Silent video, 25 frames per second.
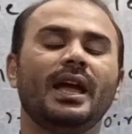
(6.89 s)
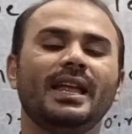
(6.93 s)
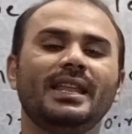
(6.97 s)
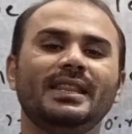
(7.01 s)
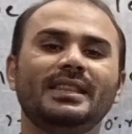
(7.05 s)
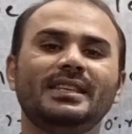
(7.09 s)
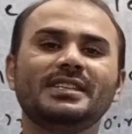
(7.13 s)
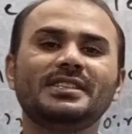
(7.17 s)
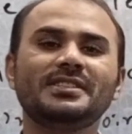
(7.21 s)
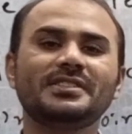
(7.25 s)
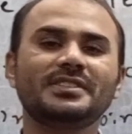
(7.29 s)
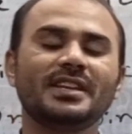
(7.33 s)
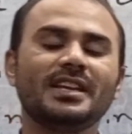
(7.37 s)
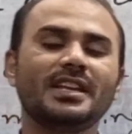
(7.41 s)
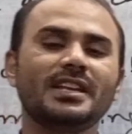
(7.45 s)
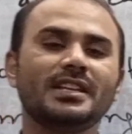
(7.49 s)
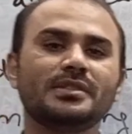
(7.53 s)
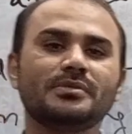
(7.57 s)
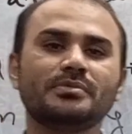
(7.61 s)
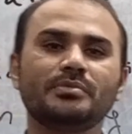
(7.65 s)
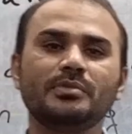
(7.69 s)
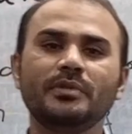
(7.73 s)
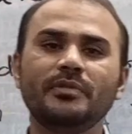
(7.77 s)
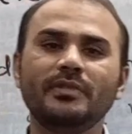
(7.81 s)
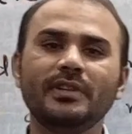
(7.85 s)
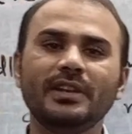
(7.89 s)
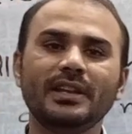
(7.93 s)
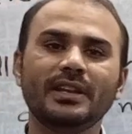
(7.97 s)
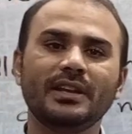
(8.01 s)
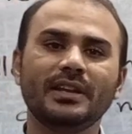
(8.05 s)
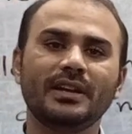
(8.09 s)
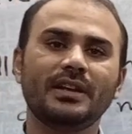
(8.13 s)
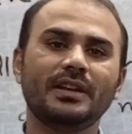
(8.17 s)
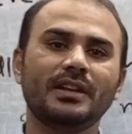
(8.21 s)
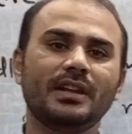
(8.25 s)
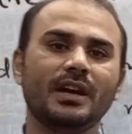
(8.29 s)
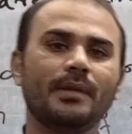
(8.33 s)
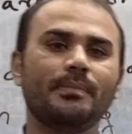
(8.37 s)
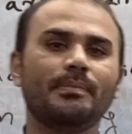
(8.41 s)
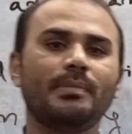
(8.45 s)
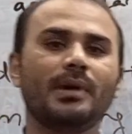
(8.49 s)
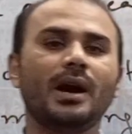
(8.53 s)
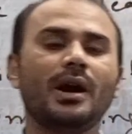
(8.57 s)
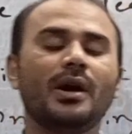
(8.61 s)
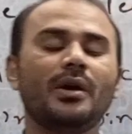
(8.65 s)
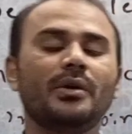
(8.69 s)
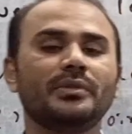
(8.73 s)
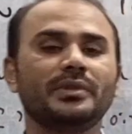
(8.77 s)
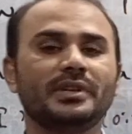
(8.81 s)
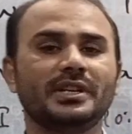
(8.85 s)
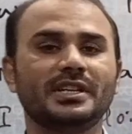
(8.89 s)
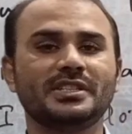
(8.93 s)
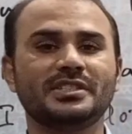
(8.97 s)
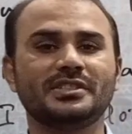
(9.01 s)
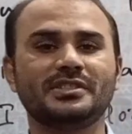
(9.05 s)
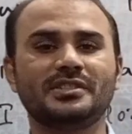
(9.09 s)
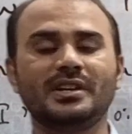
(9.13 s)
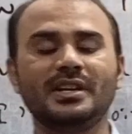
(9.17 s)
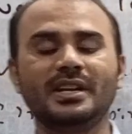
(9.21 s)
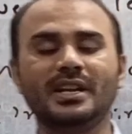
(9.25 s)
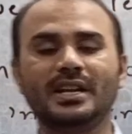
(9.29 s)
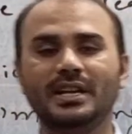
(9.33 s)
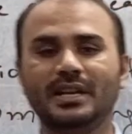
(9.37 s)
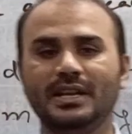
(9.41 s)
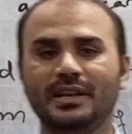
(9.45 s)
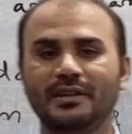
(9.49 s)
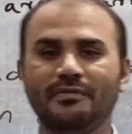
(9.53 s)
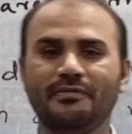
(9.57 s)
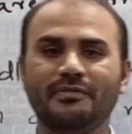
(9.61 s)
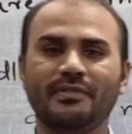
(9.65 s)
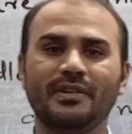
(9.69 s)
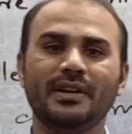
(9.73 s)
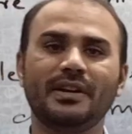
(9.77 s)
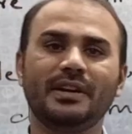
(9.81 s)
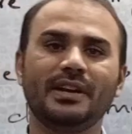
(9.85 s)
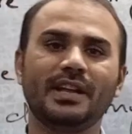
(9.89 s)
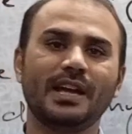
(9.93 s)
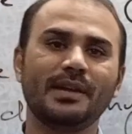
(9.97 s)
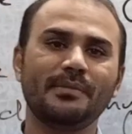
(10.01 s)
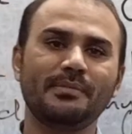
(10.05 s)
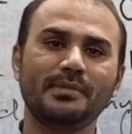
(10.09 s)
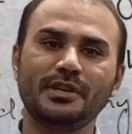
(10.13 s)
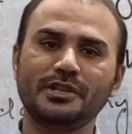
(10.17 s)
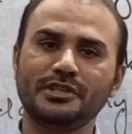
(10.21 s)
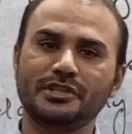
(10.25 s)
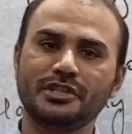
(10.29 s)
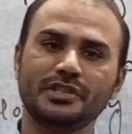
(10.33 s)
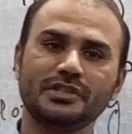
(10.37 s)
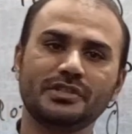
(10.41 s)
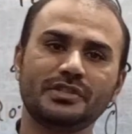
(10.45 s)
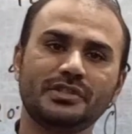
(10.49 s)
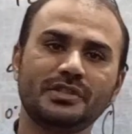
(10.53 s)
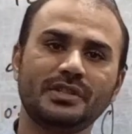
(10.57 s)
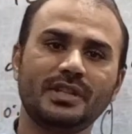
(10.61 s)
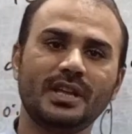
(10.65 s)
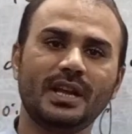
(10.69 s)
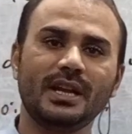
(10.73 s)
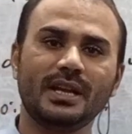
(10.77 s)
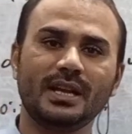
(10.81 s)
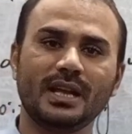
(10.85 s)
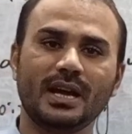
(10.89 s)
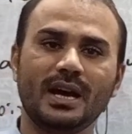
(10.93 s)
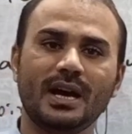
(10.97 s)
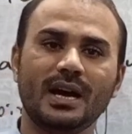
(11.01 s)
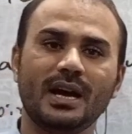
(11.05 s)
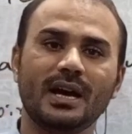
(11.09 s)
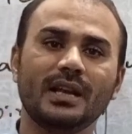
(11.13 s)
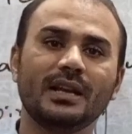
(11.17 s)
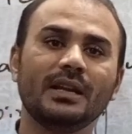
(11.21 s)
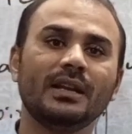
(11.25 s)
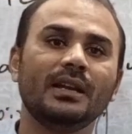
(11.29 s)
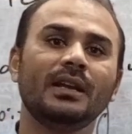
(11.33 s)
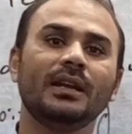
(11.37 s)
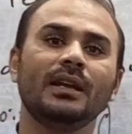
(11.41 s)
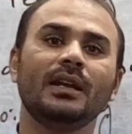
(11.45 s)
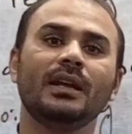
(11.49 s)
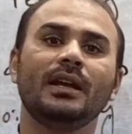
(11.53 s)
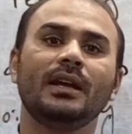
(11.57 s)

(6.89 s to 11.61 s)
In this tense, we will learn about its three different dimensions that are